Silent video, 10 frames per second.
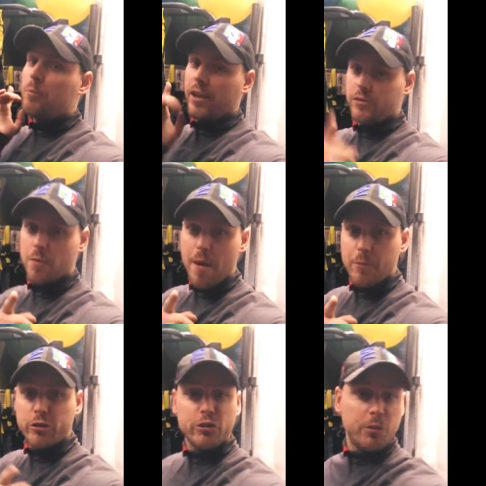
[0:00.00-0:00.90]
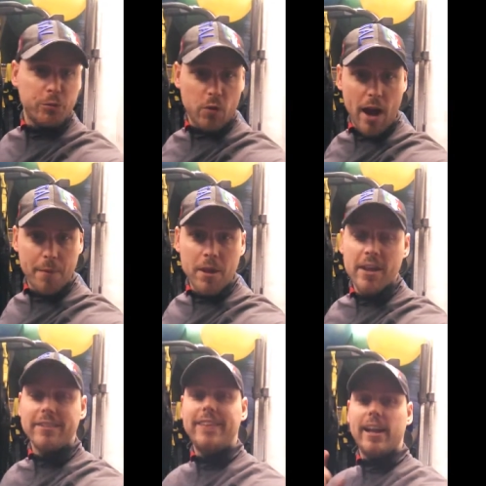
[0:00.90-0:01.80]
Please remember to subscribe.
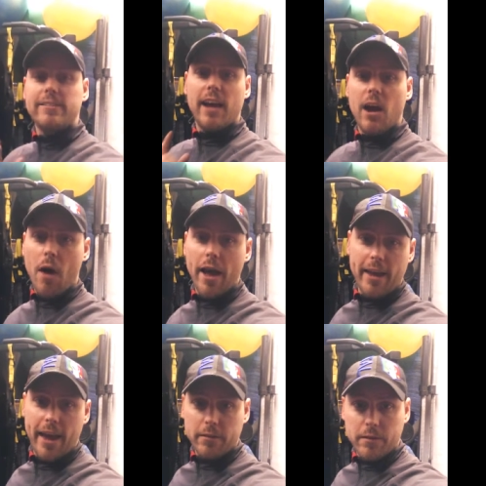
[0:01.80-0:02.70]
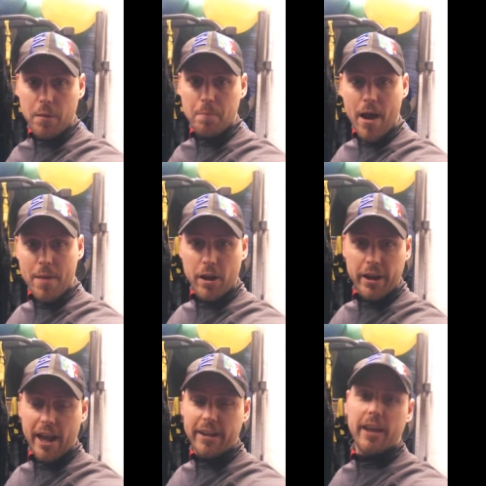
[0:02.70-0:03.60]
That's how I get my
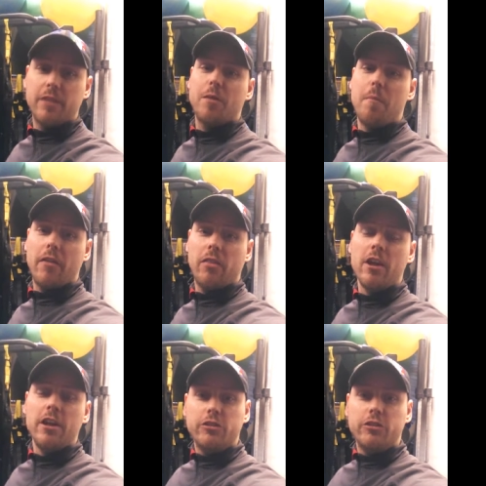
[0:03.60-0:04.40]
money at the end of the month